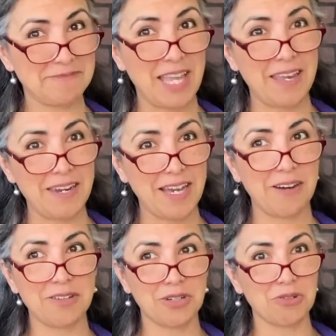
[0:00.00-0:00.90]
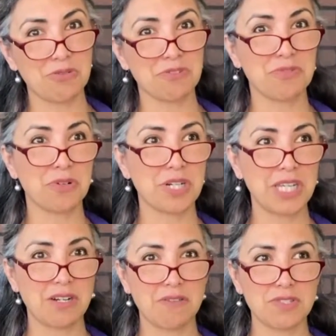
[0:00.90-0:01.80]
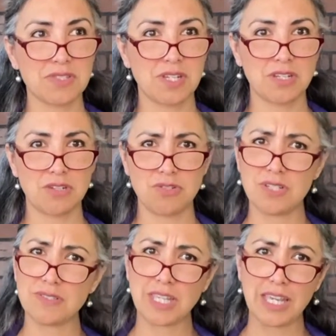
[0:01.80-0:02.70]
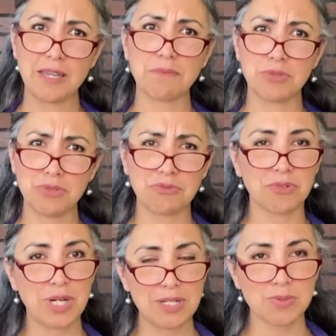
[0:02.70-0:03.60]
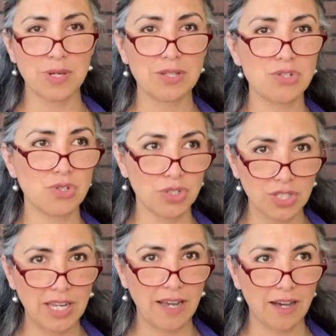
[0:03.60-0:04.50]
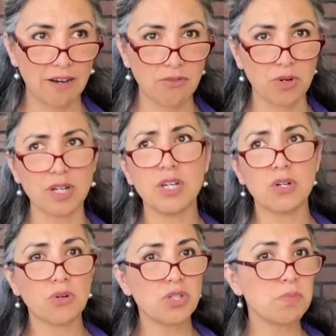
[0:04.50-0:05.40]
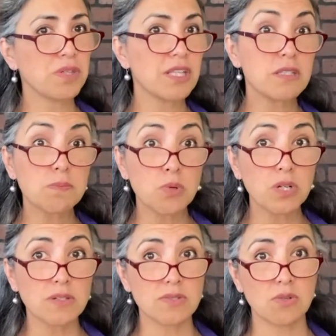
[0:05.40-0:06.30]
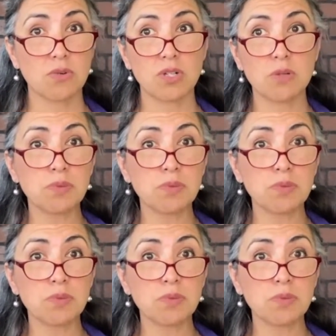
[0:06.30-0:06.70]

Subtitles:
And now you're over 40 and all of a sudden you just can't move quite as well as you could have, or you played sports, or you